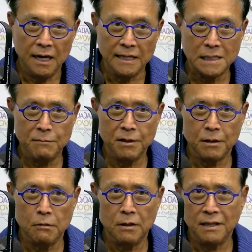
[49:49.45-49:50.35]
and some may
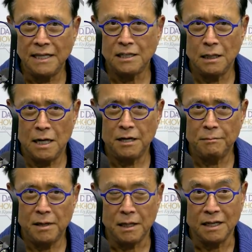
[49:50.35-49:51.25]
go well that's a lot
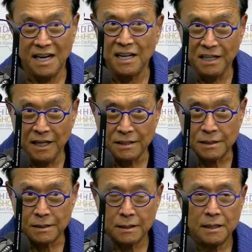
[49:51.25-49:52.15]
of money and it
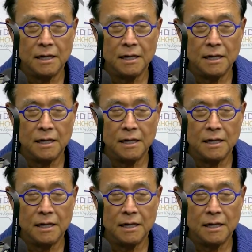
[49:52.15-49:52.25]
is